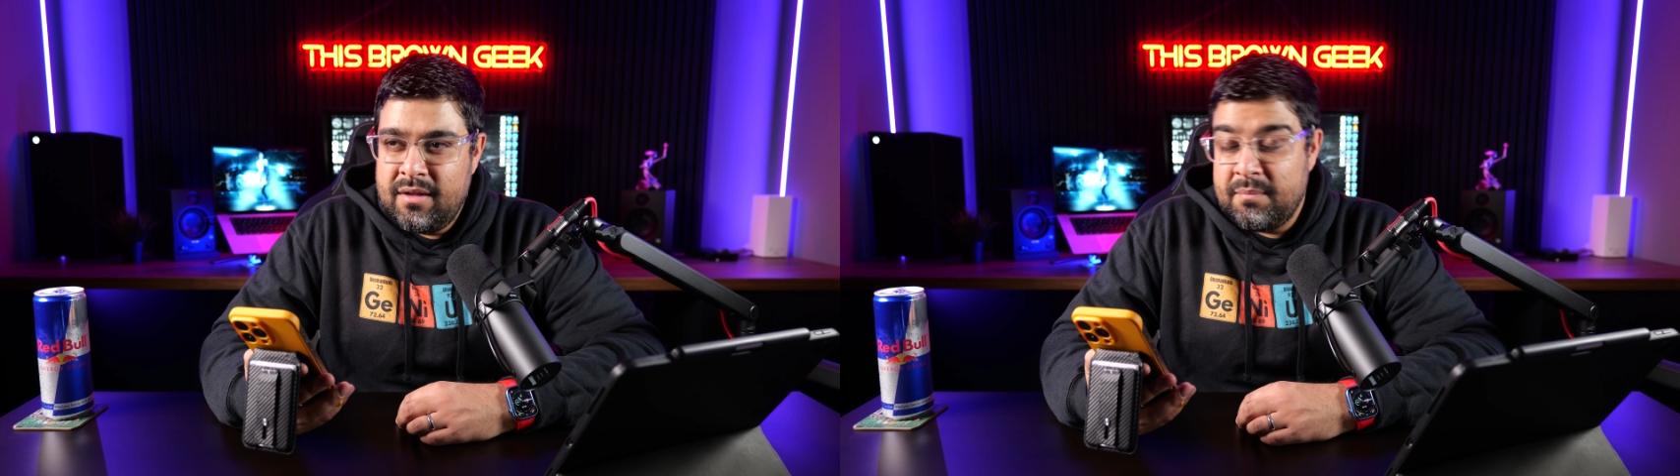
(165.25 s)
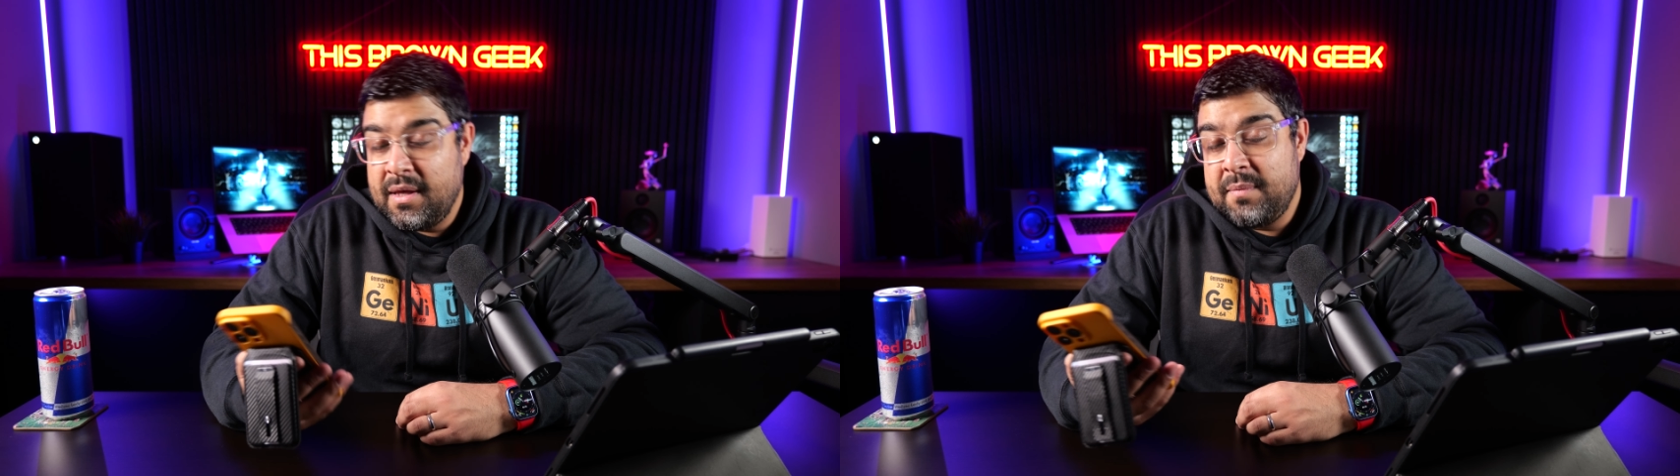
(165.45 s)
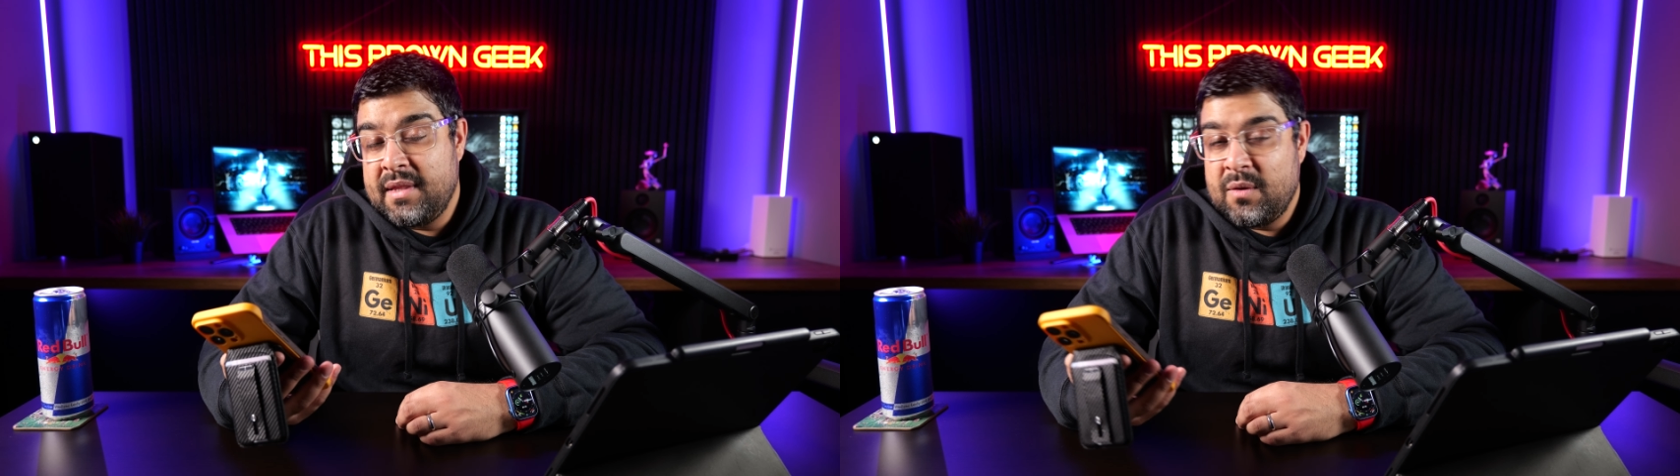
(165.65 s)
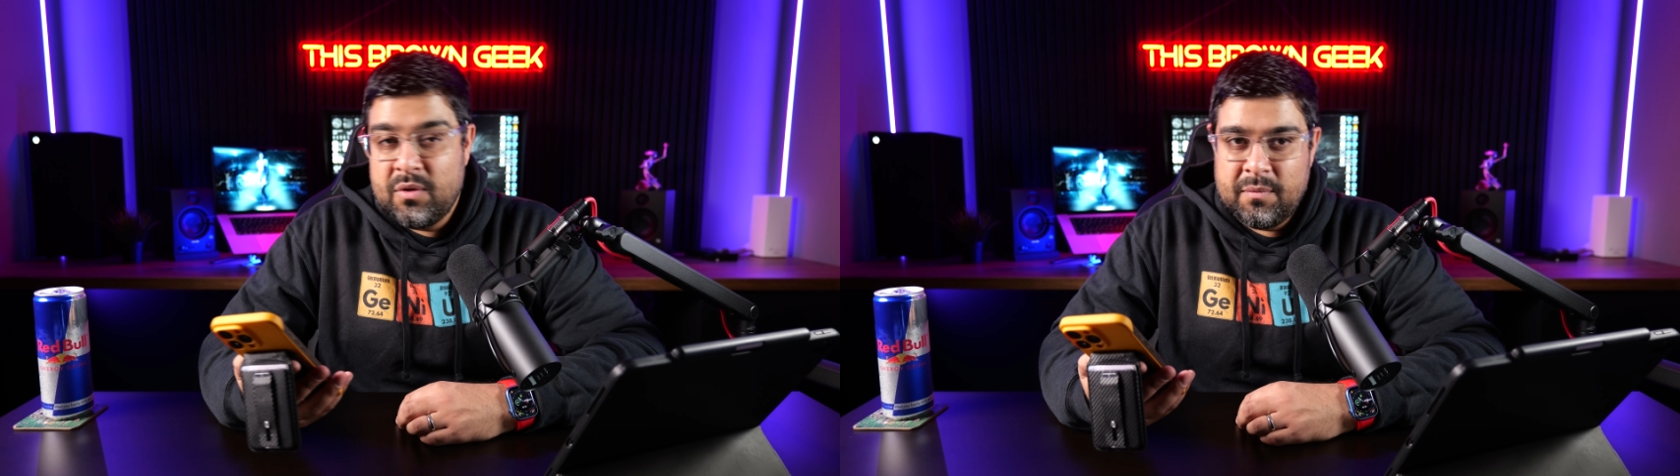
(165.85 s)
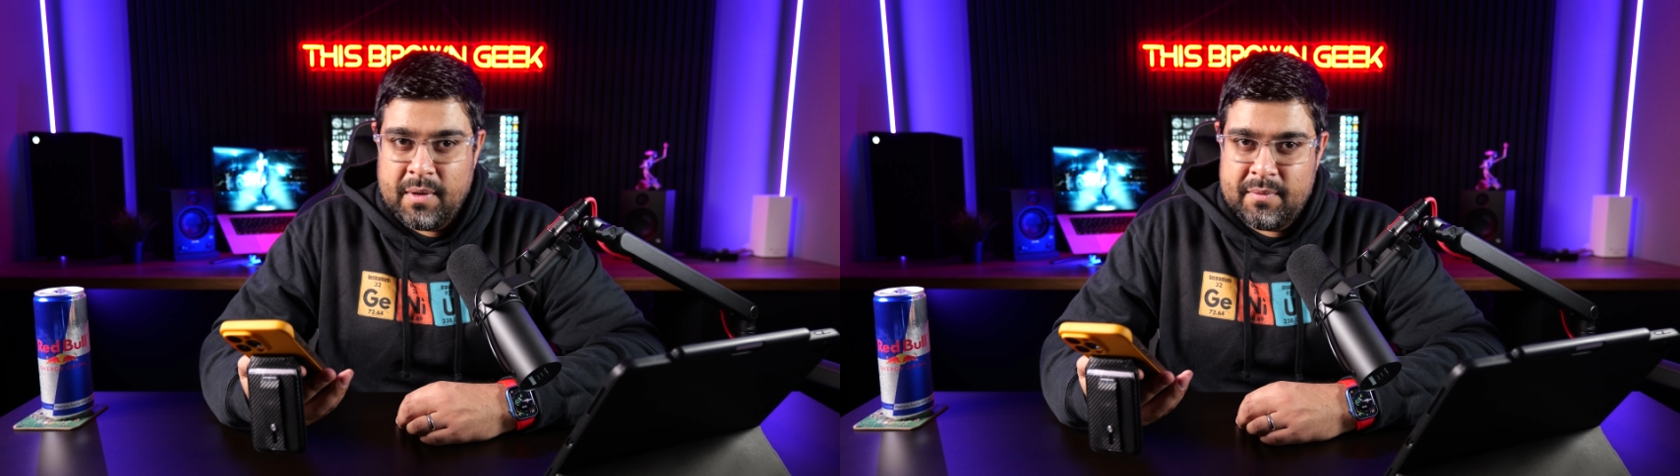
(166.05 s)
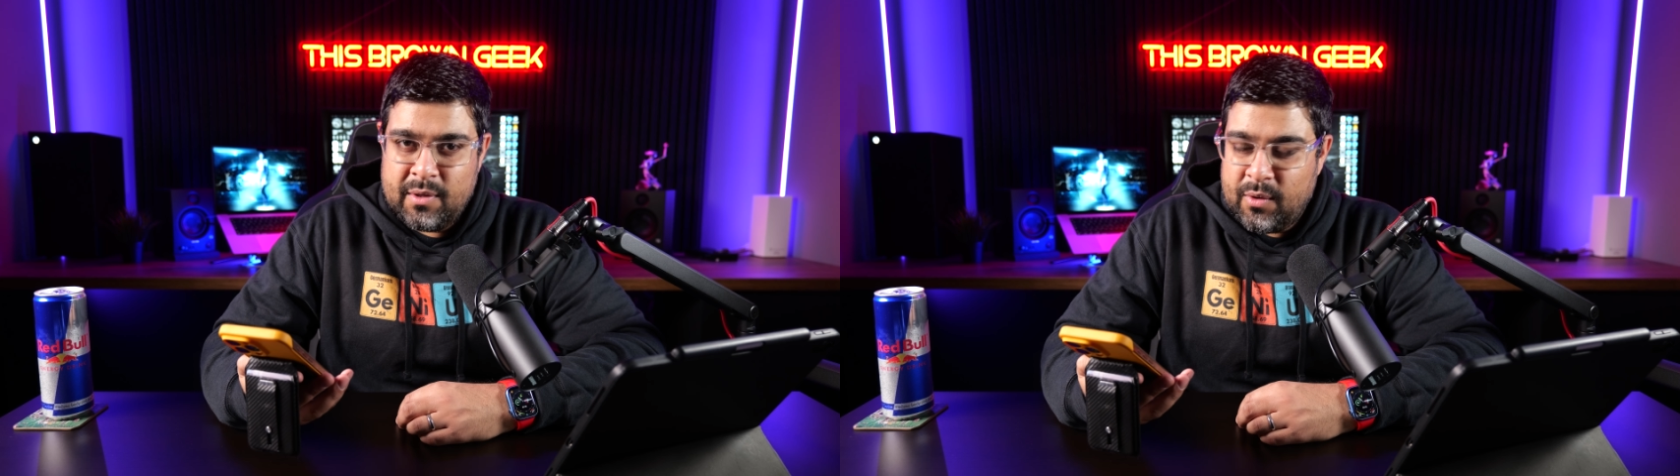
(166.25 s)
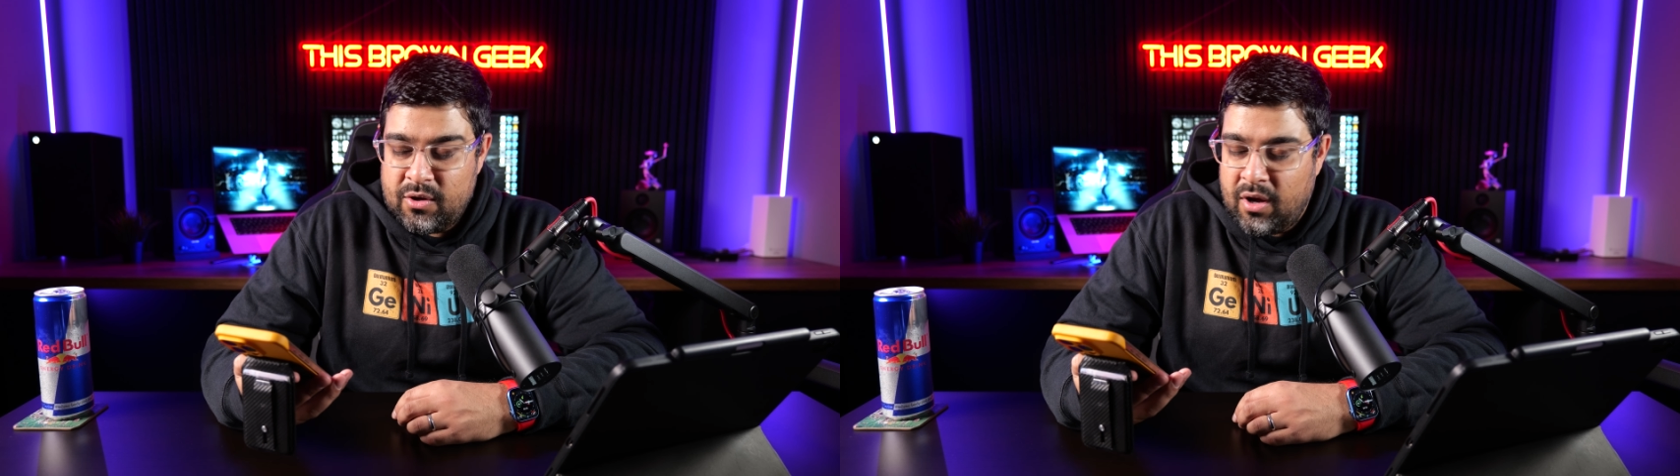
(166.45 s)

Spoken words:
Maybe they will, maybe they won't.